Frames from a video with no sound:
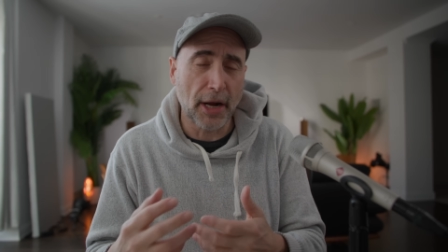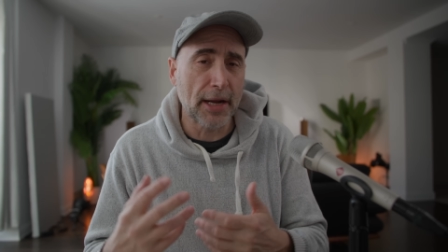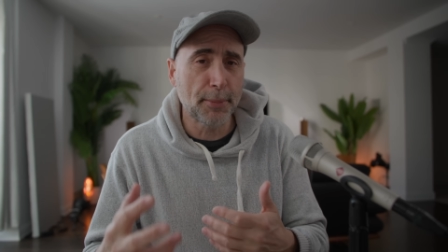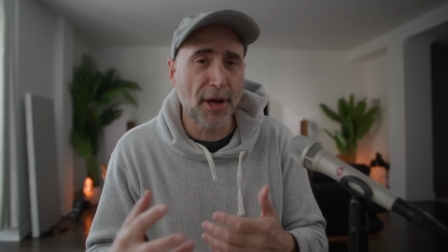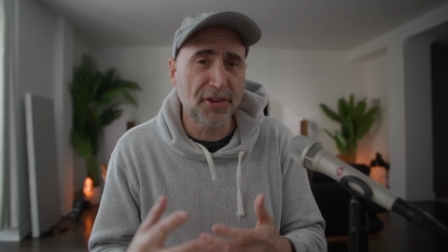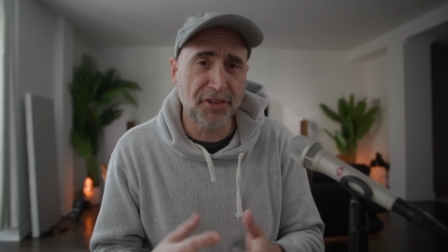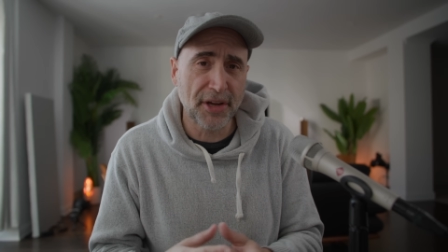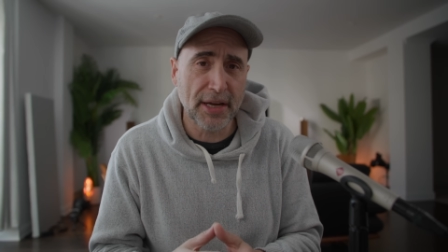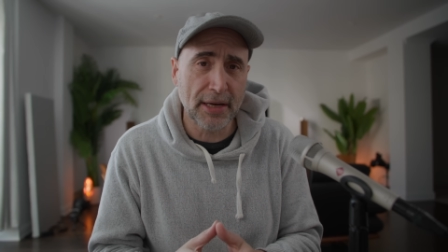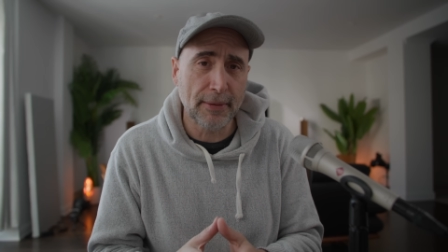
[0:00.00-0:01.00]
I am not
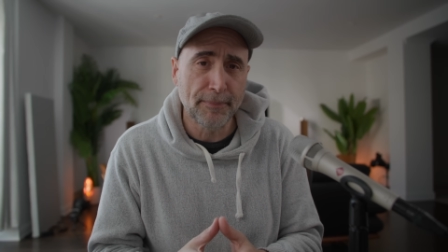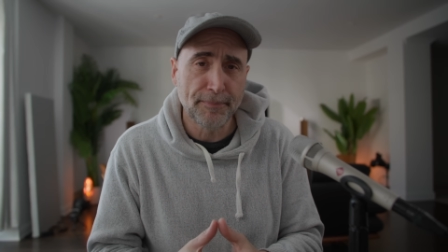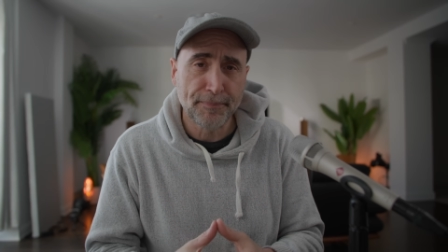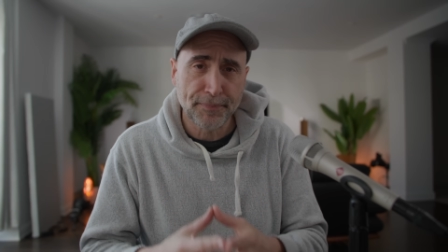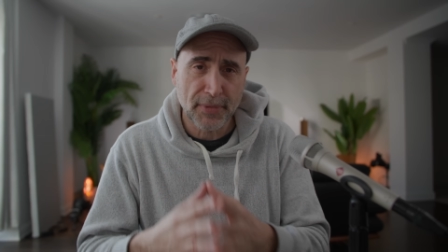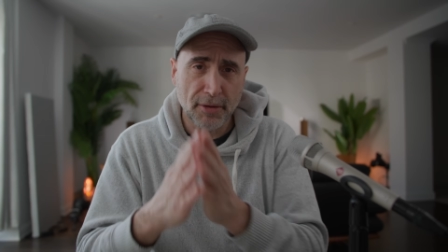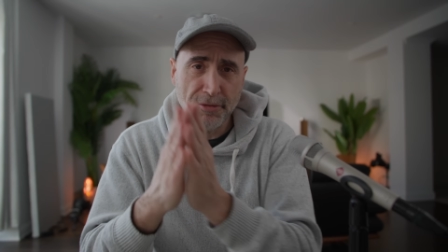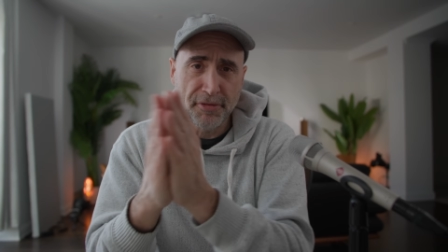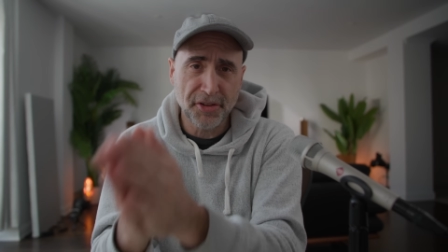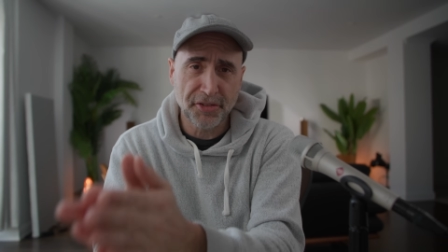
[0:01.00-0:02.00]
saying
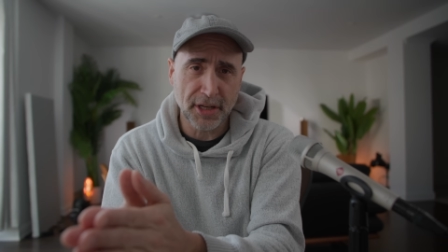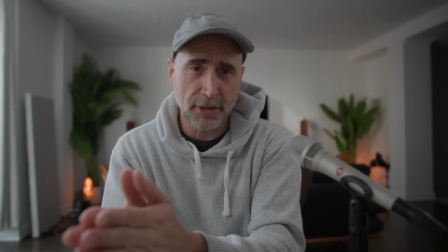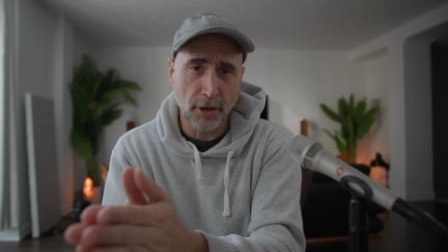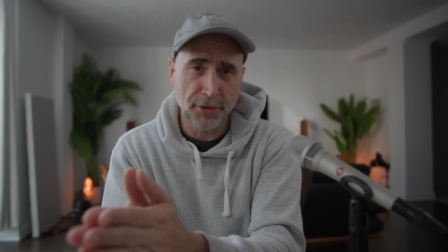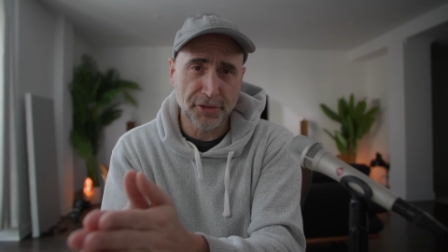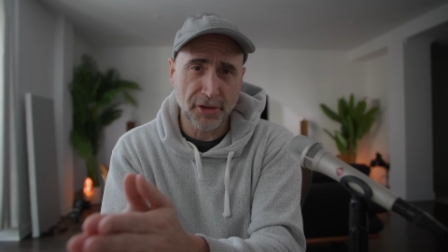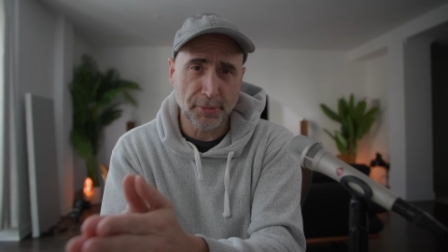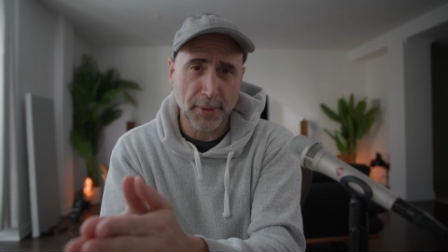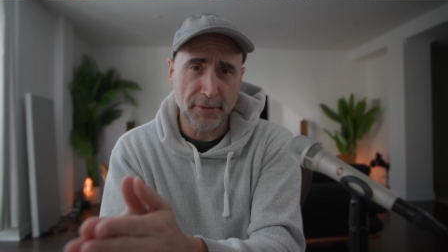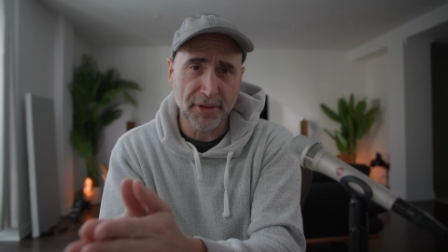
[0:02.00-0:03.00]
this technology is
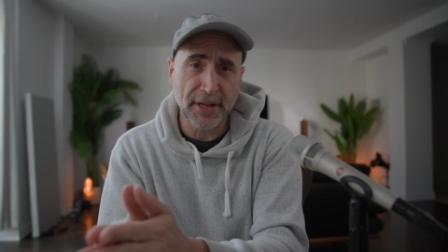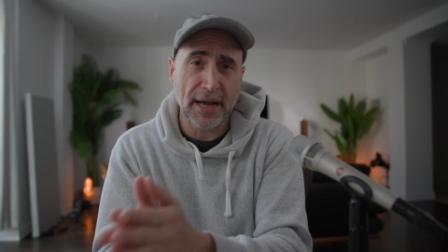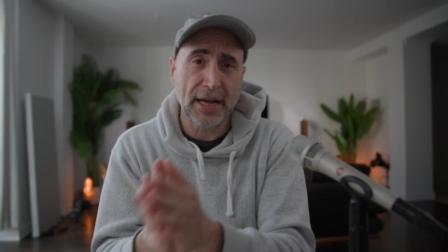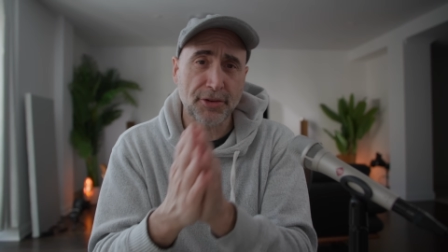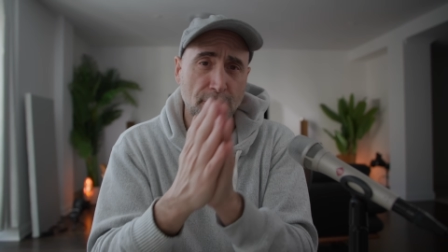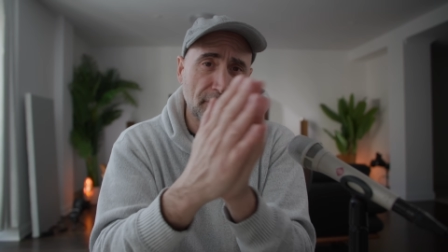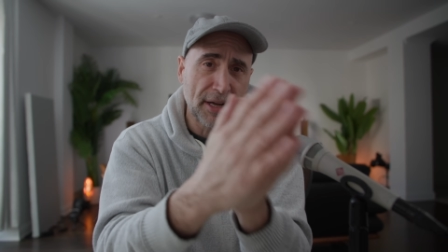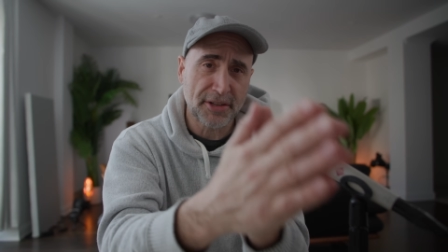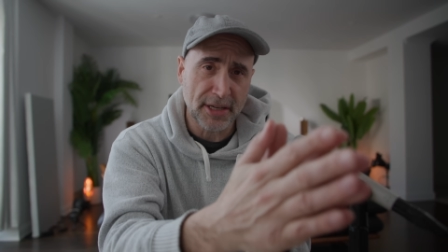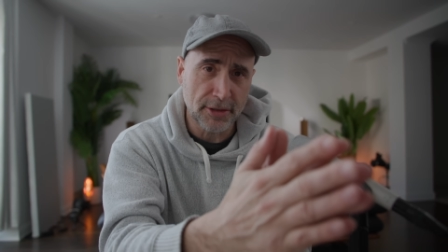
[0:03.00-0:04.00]
better than that or
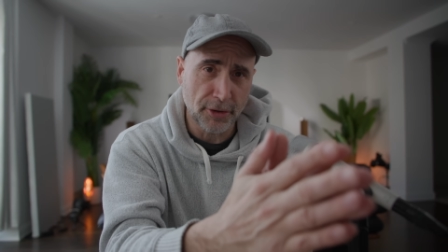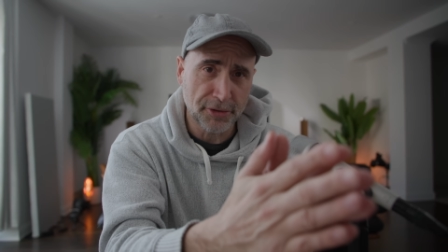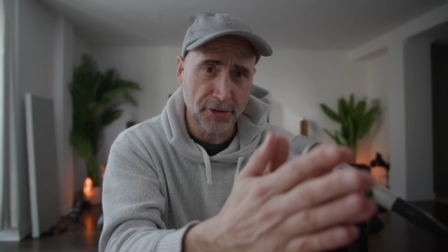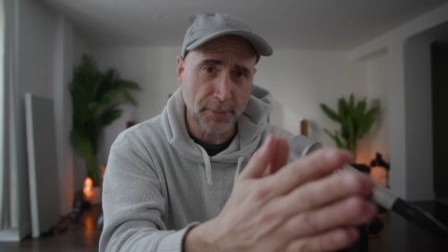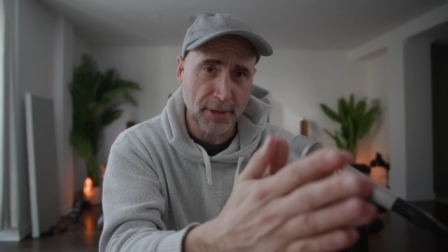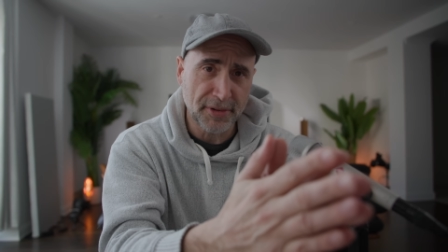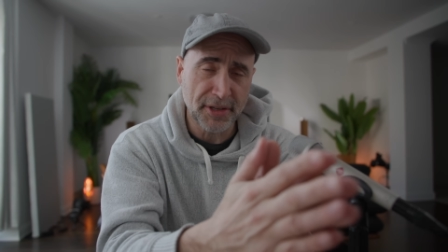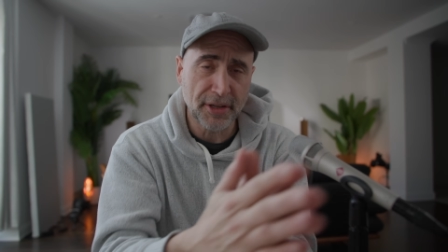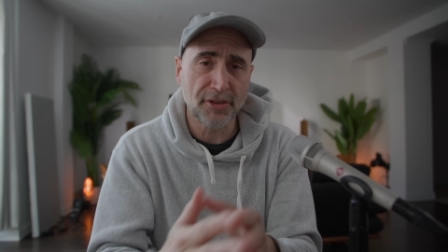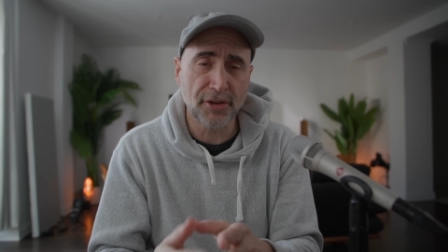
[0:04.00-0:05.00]
that technology is better
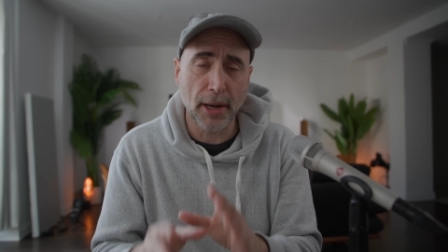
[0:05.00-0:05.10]
than this.